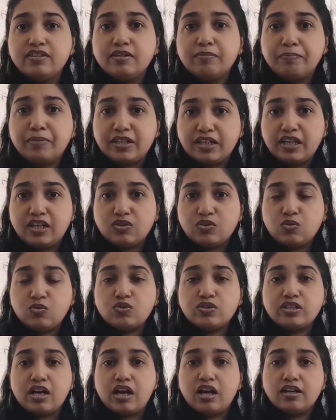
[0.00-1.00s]
the
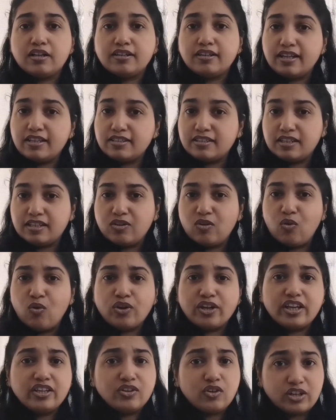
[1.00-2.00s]
potatoes are tasting
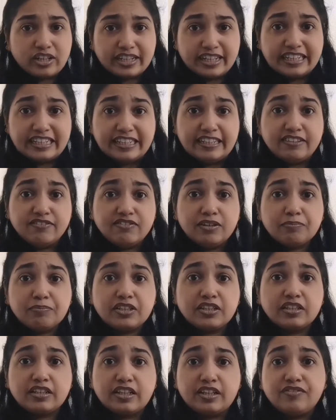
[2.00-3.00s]
okay, y'all can leave them in
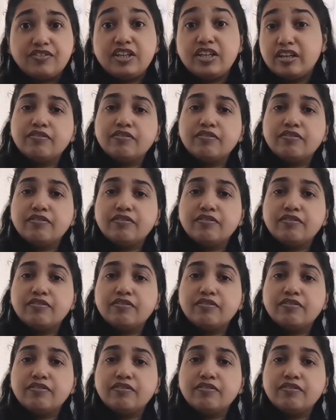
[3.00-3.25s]
the gravy.